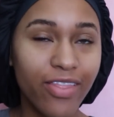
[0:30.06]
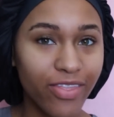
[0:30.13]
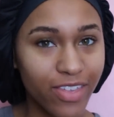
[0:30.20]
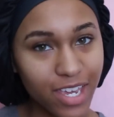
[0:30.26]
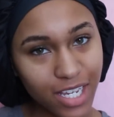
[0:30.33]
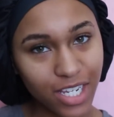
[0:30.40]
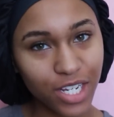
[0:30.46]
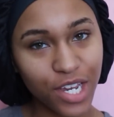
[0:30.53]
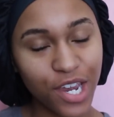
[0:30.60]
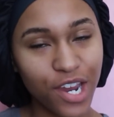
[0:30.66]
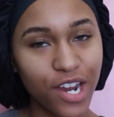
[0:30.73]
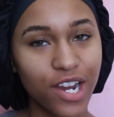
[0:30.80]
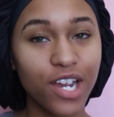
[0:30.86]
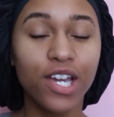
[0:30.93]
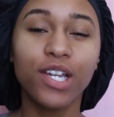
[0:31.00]
this
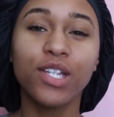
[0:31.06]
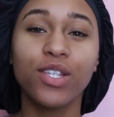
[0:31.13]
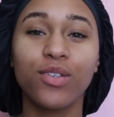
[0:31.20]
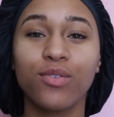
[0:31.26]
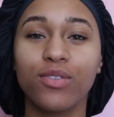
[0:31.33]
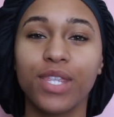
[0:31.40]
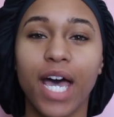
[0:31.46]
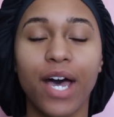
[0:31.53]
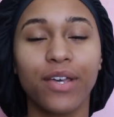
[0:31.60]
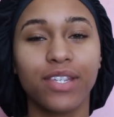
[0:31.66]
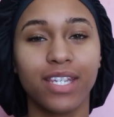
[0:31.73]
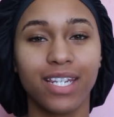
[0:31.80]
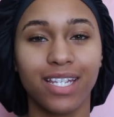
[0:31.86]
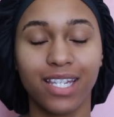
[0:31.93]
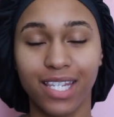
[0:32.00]
year
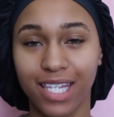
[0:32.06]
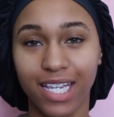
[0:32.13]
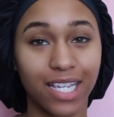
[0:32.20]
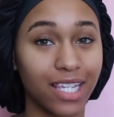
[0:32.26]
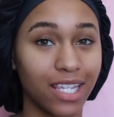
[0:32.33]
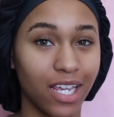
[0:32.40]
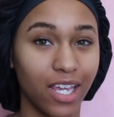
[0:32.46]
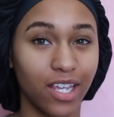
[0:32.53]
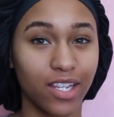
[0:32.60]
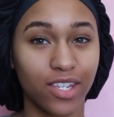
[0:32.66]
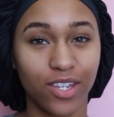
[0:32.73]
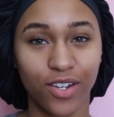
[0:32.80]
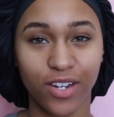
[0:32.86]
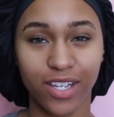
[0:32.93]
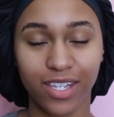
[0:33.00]
2016.
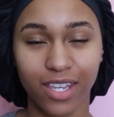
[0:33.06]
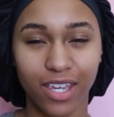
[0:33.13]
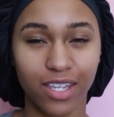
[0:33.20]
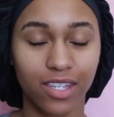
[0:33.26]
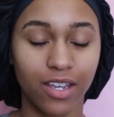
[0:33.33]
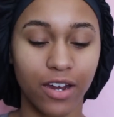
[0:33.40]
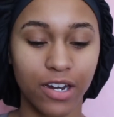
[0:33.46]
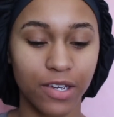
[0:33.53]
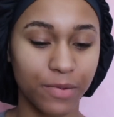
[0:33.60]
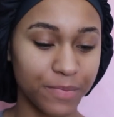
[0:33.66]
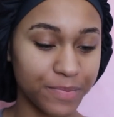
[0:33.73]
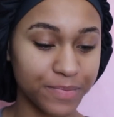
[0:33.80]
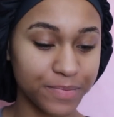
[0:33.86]
So let's get started.